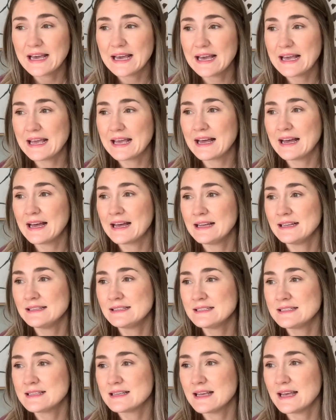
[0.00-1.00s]

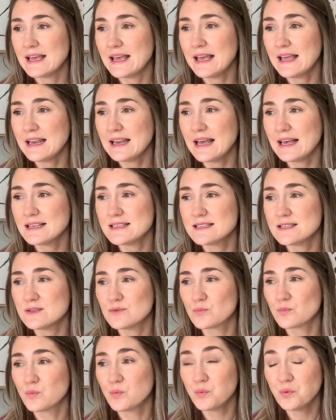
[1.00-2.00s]
And it has
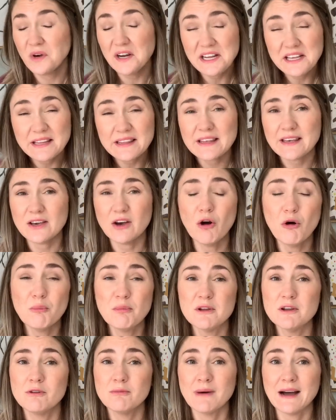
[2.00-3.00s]
really
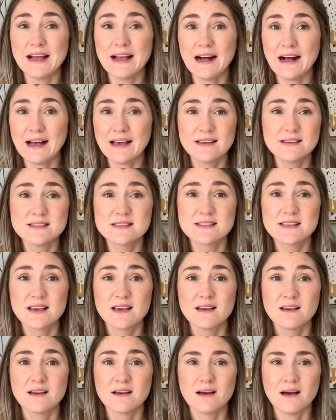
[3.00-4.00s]
opened my eyes
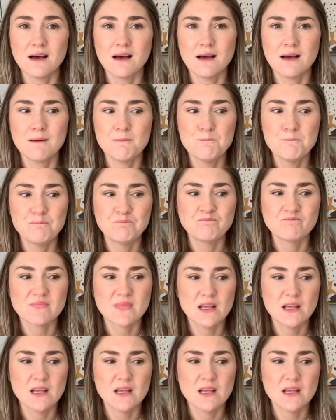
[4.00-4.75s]
um,